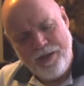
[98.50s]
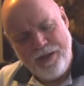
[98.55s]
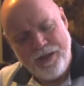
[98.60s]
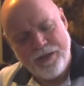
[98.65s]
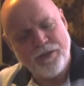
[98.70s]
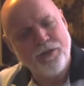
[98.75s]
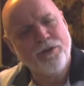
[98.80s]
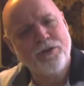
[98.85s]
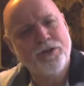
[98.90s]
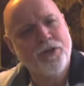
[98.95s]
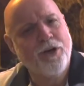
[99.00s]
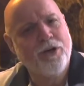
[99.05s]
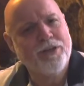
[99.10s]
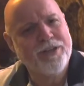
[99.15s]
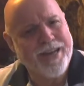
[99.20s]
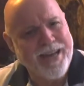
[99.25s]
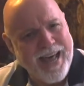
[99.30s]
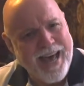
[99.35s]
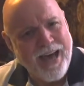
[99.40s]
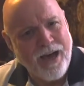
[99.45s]
Is your
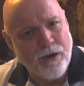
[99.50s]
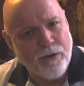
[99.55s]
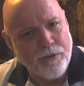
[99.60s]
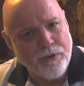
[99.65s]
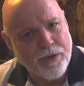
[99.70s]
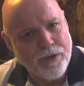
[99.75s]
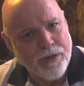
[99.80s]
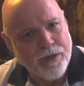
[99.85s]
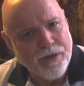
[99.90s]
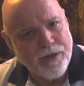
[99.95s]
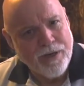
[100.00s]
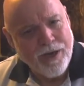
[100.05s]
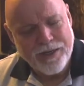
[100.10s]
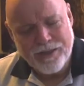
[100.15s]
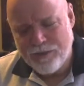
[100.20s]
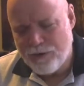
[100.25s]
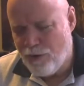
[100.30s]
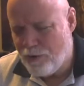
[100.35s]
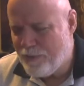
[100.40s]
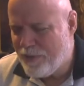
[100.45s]
church loud? I
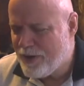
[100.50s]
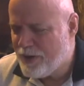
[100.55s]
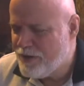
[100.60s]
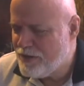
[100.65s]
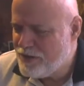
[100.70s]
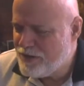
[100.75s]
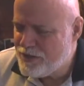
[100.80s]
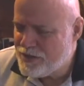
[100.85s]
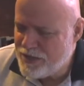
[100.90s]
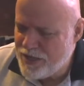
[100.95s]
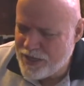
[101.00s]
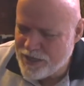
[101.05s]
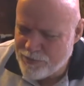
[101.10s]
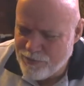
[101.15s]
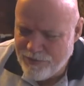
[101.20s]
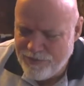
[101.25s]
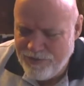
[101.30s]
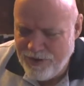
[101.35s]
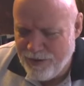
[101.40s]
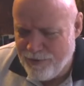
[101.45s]
said, Oh my goodness, yes,
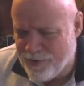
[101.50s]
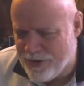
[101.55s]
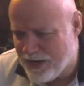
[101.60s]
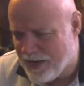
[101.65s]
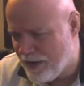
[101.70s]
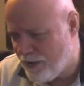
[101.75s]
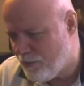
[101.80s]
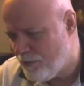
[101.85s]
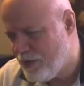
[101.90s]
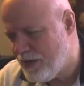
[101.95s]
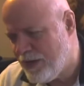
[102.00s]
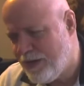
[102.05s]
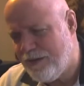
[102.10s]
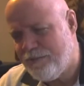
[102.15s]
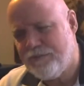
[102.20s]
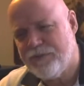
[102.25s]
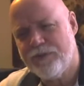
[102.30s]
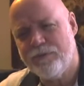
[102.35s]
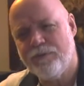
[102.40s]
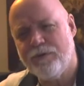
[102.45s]
we're very loud. We
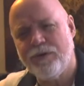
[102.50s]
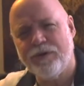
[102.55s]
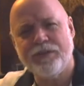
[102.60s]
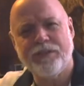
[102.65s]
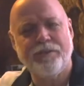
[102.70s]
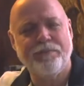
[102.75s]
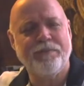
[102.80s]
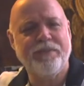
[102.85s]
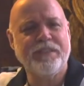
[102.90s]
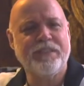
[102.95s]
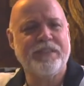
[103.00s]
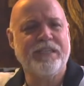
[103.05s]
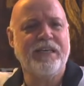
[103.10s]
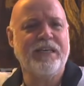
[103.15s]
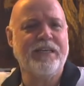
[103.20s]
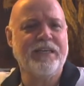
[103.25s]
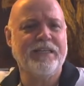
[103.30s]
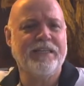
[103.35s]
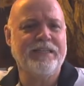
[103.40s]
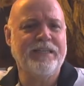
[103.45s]
love to worship and
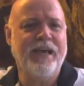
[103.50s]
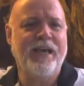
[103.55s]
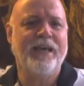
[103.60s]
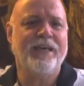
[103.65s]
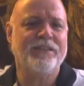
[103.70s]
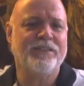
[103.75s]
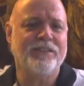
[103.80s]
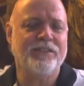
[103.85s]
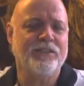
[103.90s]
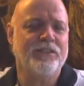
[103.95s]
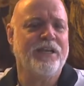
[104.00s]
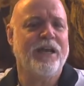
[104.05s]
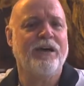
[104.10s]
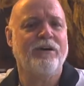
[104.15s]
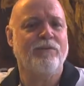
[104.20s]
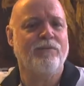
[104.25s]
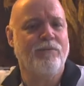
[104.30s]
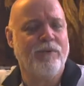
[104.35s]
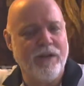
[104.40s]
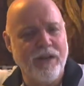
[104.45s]
sing and dance and
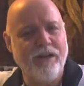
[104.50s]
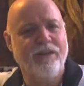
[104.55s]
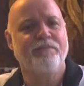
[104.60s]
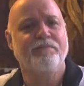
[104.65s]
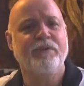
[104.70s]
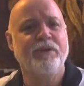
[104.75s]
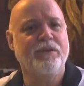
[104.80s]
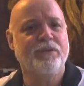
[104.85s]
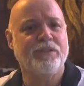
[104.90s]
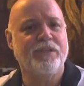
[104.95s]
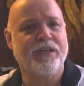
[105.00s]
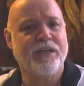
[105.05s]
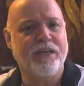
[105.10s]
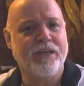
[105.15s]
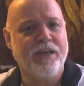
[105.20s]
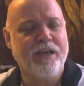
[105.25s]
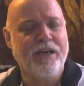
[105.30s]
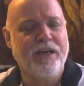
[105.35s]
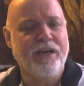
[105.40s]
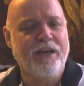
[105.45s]
shout and we love music.